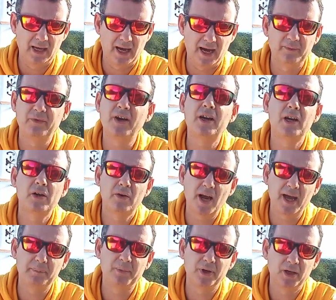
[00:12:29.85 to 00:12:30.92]
I'm very
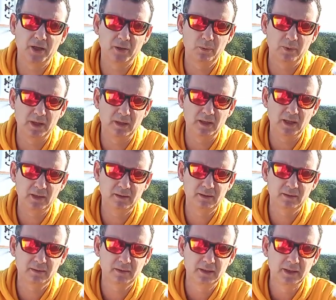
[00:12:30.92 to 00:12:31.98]
happy with it,
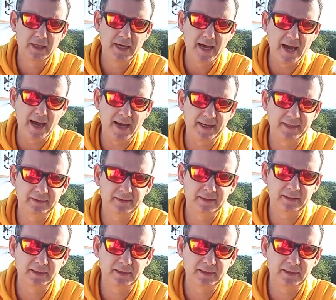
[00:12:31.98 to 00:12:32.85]
and